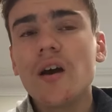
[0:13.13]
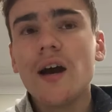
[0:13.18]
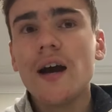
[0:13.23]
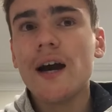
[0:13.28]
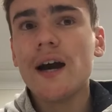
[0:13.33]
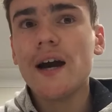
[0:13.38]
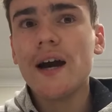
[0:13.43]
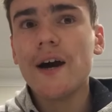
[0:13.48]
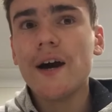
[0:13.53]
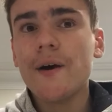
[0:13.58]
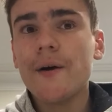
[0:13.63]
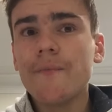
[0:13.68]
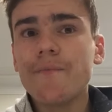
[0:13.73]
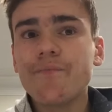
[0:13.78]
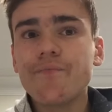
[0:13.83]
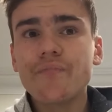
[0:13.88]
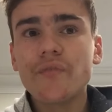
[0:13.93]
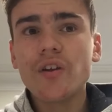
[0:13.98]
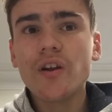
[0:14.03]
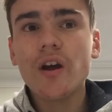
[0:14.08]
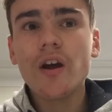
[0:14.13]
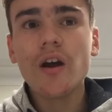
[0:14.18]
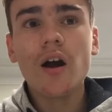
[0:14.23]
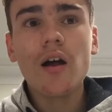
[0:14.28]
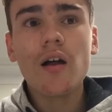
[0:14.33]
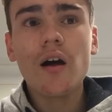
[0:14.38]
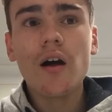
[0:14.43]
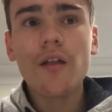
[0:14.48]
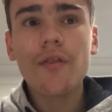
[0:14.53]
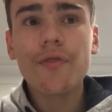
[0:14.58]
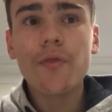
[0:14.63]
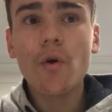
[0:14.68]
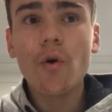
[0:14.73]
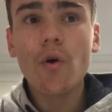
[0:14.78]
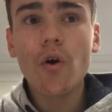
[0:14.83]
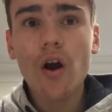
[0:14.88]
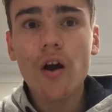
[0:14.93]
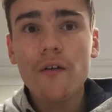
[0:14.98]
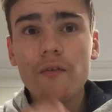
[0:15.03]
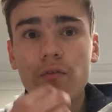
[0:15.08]
you know, I
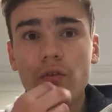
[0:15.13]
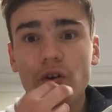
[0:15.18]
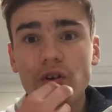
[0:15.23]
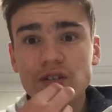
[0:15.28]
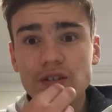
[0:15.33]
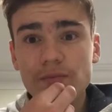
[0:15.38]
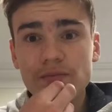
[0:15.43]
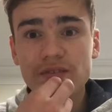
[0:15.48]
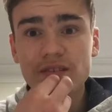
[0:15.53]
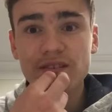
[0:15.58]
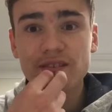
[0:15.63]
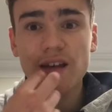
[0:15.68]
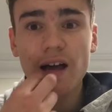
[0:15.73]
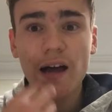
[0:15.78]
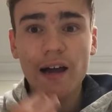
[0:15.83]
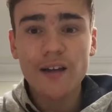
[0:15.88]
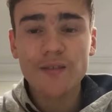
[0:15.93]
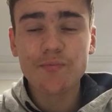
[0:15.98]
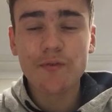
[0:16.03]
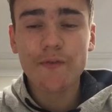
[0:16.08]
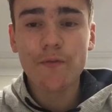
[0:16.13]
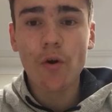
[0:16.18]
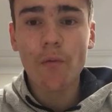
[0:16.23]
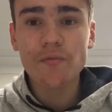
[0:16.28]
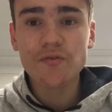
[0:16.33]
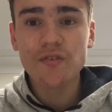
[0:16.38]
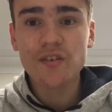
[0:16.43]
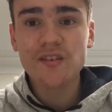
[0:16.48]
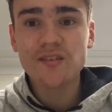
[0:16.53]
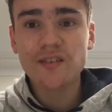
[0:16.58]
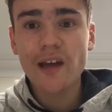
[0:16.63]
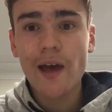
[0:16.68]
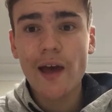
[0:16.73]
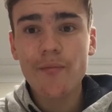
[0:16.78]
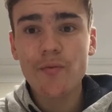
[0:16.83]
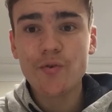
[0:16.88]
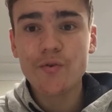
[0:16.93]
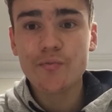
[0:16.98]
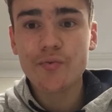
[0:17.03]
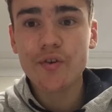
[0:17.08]
thought overall Simi Sasagi's performance on his
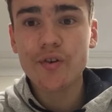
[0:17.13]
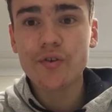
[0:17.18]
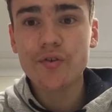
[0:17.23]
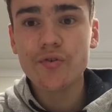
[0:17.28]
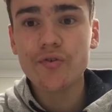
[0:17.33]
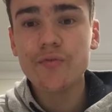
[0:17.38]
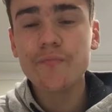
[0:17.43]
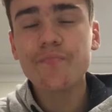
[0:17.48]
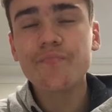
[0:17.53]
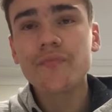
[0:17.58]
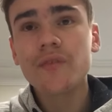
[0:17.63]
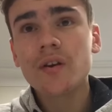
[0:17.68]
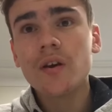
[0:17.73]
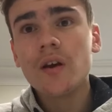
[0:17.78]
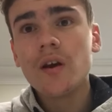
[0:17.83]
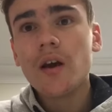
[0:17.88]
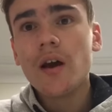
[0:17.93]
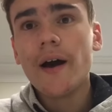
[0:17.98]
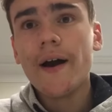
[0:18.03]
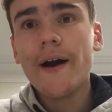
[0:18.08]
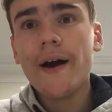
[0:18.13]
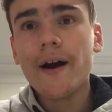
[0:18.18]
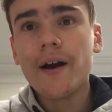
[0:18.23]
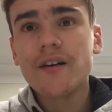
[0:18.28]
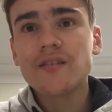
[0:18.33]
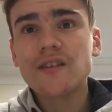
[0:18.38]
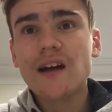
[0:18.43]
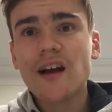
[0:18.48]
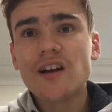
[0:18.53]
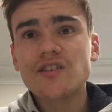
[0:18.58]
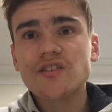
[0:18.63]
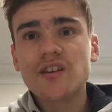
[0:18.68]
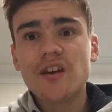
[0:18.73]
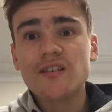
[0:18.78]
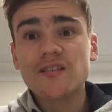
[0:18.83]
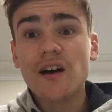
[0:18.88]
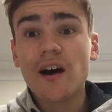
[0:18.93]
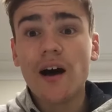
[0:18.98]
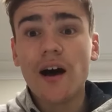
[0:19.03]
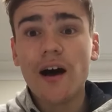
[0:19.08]
debut was pretty good, because actually
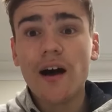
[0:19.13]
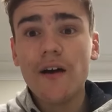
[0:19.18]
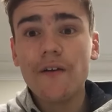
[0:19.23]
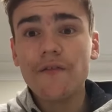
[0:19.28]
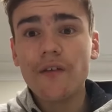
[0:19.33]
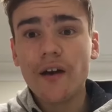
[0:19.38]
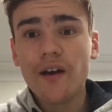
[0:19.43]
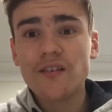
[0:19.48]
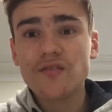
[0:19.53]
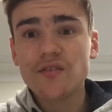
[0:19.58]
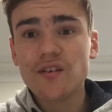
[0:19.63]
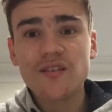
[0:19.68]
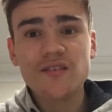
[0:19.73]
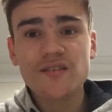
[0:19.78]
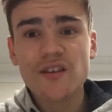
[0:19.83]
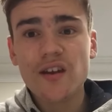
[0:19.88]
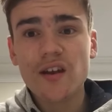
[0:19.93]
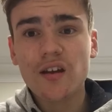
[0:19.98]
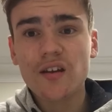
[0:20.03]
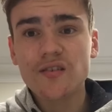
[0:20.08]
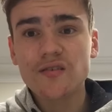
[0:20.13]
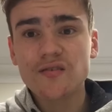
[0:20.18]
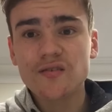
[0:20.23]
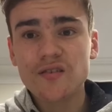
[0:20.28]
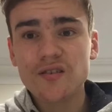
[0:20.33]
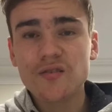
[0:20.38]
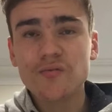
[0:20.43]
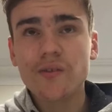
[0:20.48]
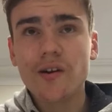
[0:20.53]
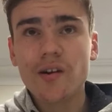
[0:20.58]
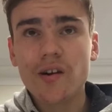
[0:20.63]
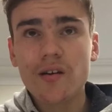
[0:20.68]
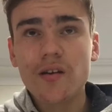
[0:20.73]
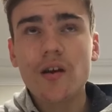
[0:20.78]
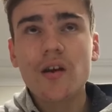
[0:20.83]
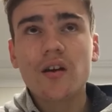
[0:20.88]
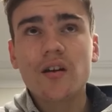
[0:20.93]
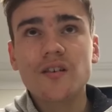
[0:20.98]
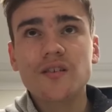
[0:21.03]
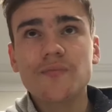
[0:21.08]
he's a half, like he's not a centre, because this is where he
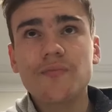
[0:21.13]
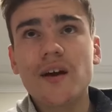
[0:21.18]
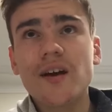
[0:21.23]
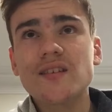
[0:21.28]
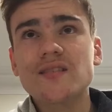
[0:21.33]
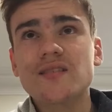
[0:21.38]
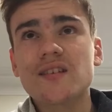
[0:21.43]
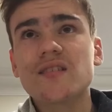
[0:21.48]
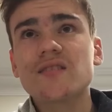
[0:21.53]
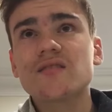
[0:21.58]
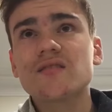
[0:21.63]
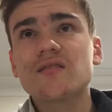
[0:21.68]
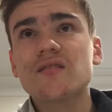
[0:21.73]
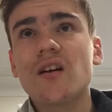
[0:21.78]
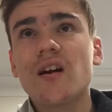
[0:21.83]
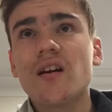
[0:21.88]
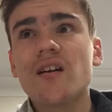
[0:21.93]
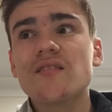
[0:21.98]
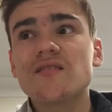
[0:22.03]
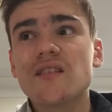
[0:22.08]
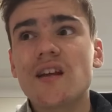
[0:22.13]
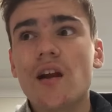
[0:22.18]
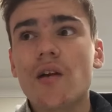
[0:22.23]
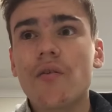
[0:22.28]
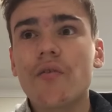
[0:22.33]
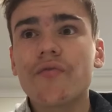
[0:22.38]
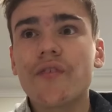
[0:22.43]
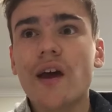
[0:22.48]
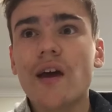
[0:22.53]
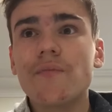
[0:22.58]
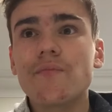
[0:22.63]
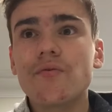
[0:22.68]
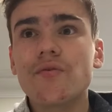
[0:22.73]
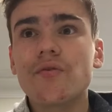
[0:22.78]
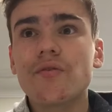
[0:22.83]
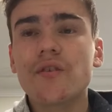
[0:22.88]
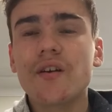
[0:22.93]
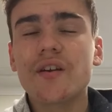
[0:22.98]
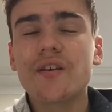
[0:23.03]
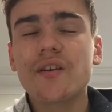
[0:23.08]
plays centres tonight in his NRL
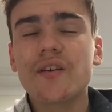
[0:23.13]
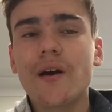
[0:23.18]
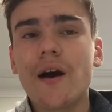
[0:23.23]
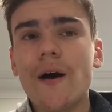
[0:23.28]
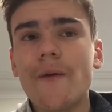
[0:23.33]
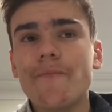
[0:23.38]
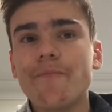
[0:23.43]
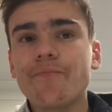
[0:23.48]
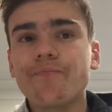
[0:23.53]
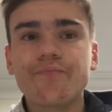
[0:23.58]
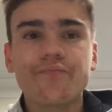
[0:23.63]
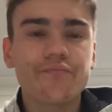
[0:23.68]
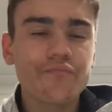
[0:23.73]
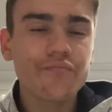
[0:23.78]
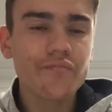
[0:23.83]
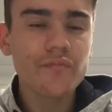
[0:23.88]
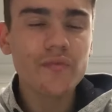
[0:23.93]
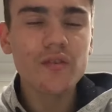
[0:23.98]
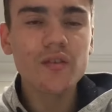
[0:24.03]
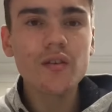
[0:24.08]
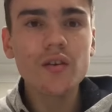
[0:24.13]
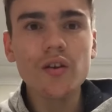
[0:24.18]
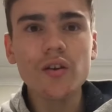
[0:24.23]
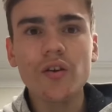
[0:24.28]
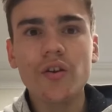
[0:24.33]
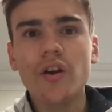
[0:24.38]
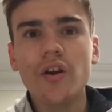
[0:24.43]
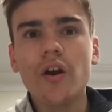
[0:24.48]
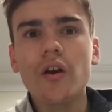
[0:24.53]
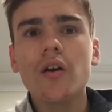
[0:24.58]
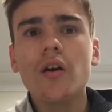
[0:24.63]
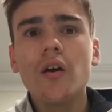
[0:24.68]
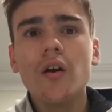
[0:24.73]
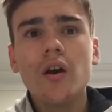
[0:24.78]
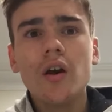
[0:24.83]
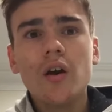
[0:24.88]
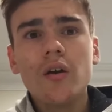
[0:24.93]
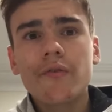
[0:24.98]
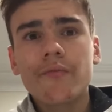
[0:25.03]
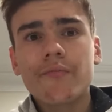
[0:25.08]
debut, and, you know,
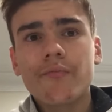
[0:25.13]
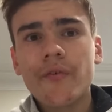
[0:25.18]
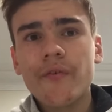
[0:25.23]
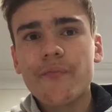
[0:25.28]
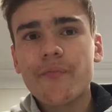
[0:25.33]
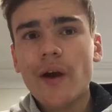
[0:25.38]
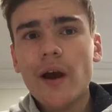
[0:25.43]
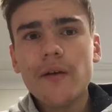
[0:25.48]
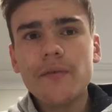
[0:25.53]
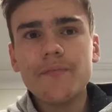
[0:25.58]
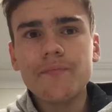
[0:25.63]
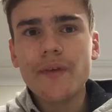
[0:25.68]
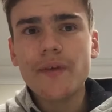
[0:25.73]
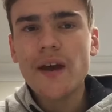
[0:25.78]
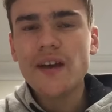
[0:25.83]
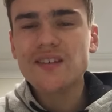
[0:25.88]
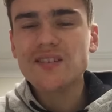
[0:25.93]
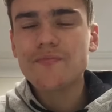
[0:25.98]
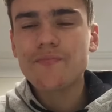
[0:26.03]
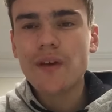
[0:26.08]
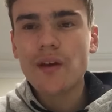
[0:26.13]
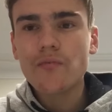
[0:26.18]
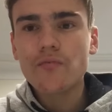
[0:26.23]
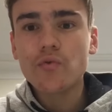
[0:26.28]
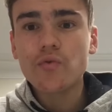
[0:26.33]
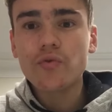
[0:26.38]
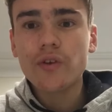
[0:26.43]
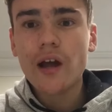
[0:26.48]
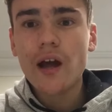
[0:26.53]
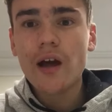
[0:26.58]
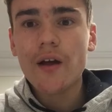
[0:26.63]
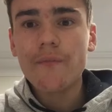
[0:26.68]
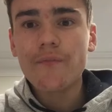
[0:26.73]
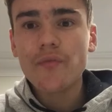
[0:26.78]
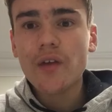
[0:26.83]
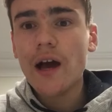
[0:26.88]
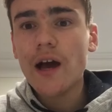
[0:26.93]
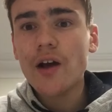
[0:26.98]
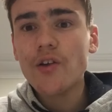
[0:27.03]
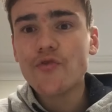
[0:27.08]
with Brandon Best being ruled
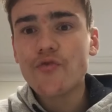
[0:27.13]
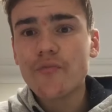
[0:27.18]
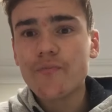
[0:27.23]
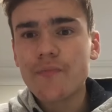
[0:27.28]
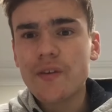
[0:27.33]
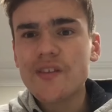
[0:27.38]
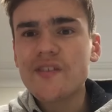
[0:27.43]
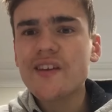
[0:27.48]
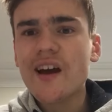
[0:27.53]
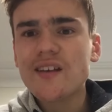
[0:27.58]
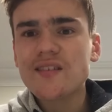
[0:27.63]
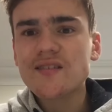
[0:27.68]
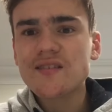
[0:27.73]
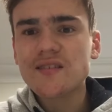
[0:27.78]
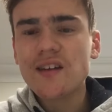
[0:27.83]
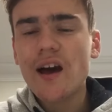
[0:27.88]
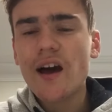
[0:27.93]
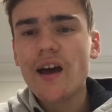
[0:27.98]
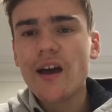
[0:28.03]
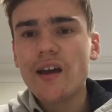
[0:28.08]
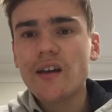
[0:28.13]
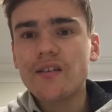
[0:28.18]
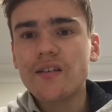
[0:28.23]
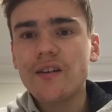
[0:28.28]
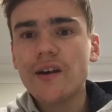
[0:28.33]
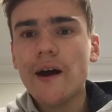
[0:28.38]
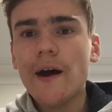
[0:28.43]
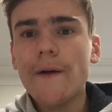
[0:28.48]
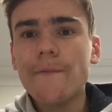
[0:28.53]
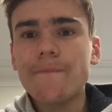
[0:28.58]
out midday today, and